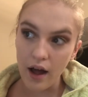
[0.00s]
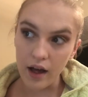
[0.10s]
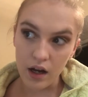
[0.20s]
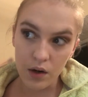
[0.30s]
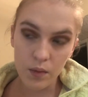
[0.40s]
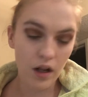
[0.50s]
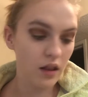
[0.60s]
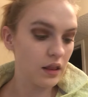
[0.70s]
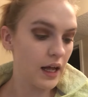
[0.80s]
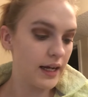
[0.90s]
I kind of want to
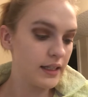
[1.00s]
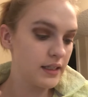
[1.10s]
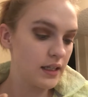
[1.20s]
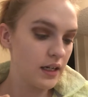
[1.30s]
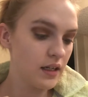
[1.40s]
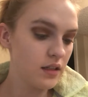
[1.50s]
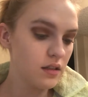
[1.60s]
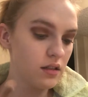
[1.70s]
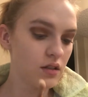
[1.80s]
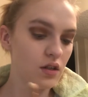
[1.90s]
lighten it.
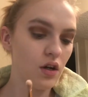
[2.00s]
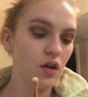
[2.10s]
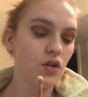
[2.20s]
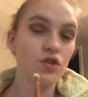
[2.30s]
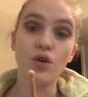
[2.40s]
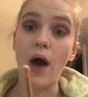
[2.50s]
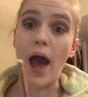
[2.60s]
So